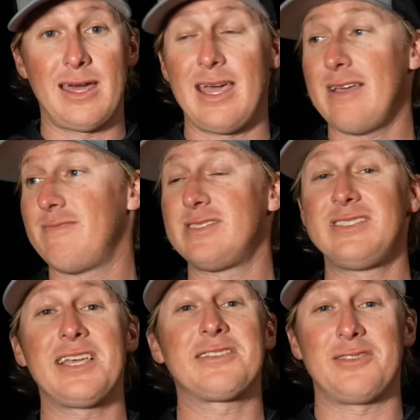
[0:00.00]
I'd have
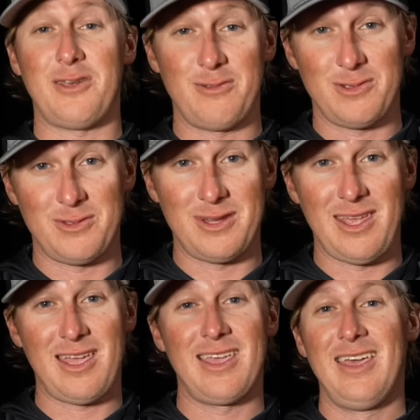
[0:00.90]
six of those on the
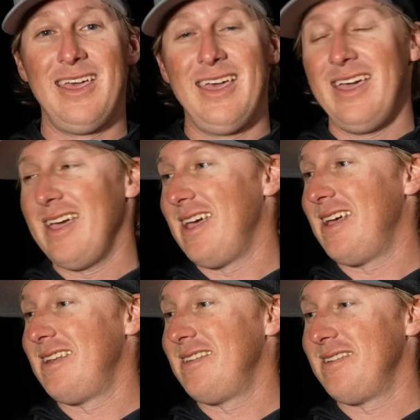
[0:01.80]
deck.
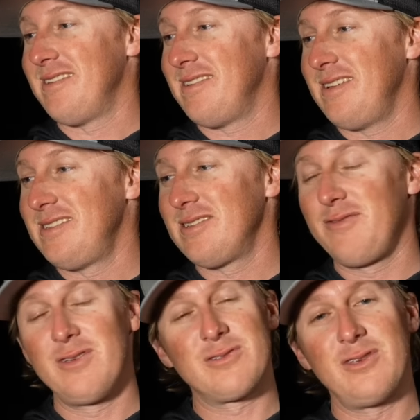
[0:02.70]
And uh, it just
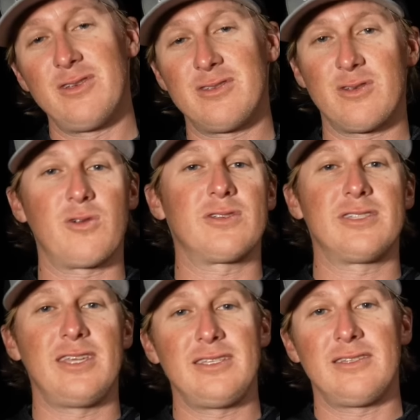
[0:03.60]
feels good to start the
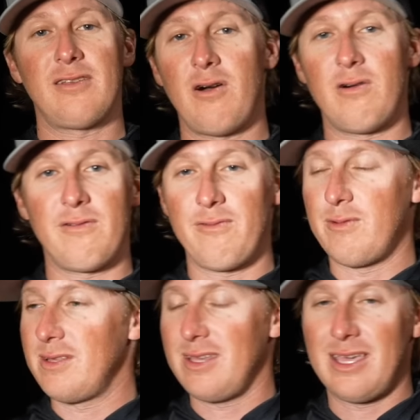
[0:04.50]
season off
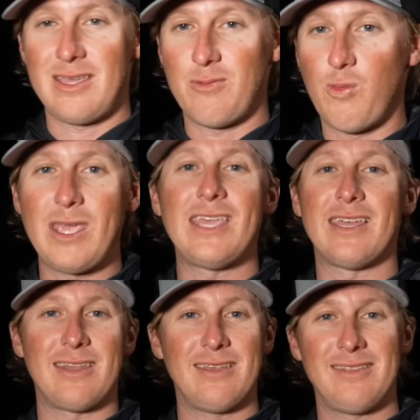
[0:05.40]
with a win.